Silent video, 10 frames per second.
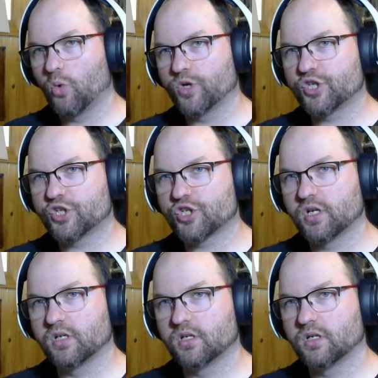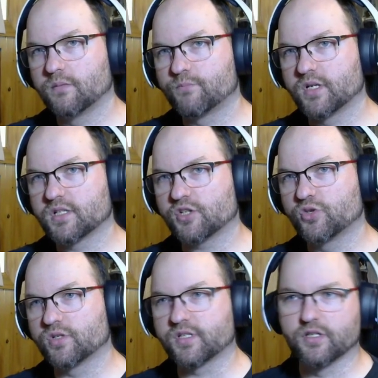Which brings us
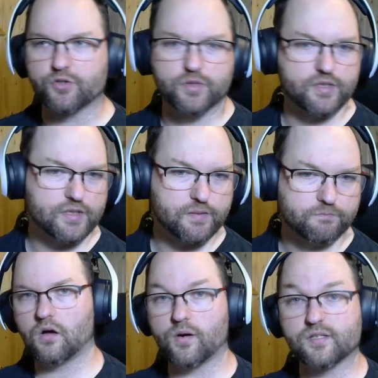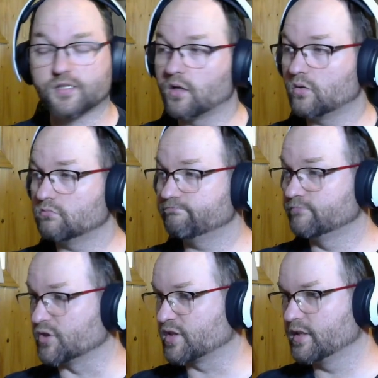to the skill trees. Alright, so
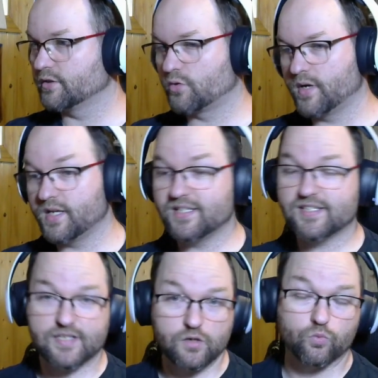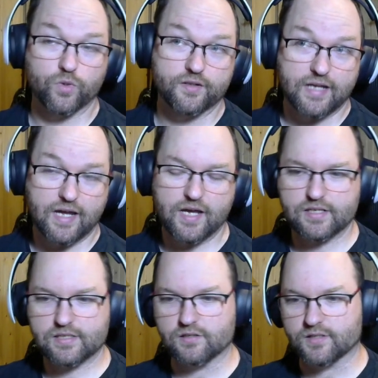the skill trees with an
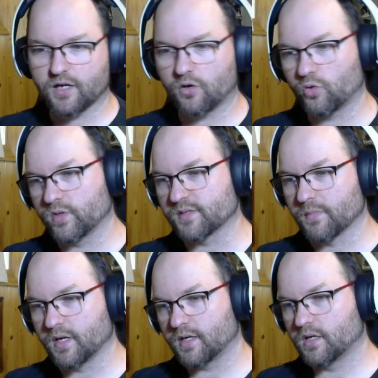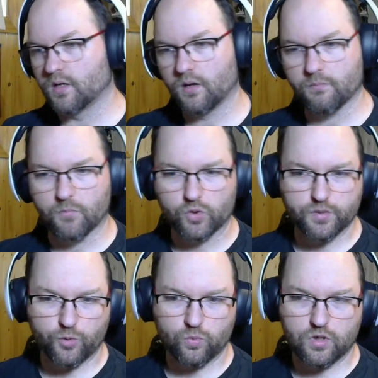S, because I always make
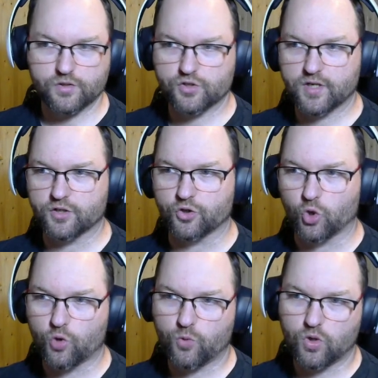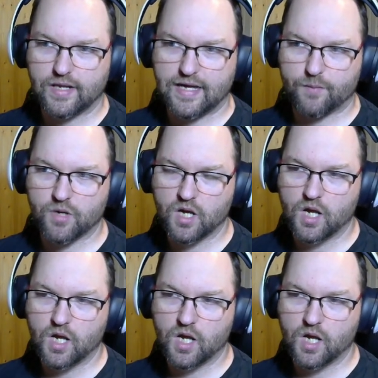multiple ones. You get the normal lab.